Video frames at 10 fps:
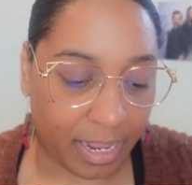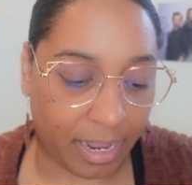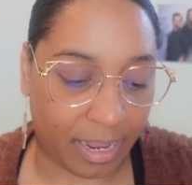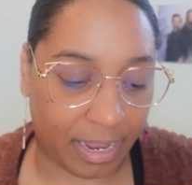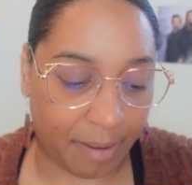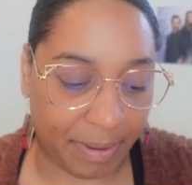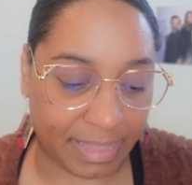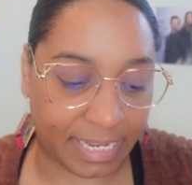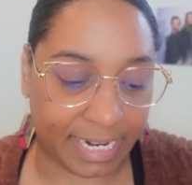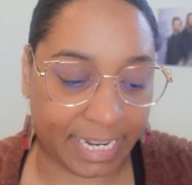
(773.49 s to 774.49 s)

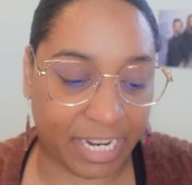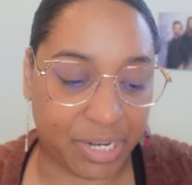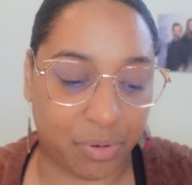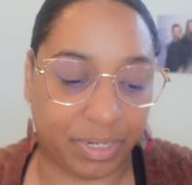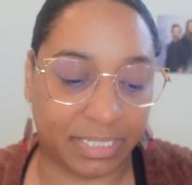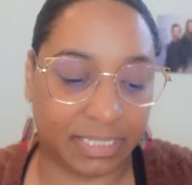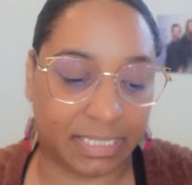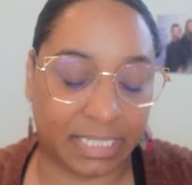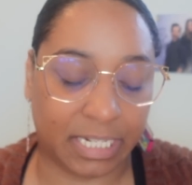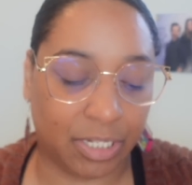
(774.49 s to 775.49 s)
And then again, you can
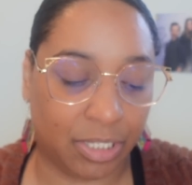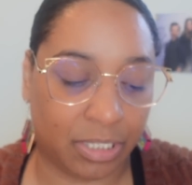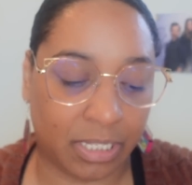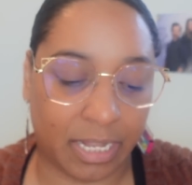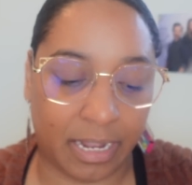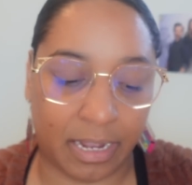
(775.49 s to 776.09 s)
still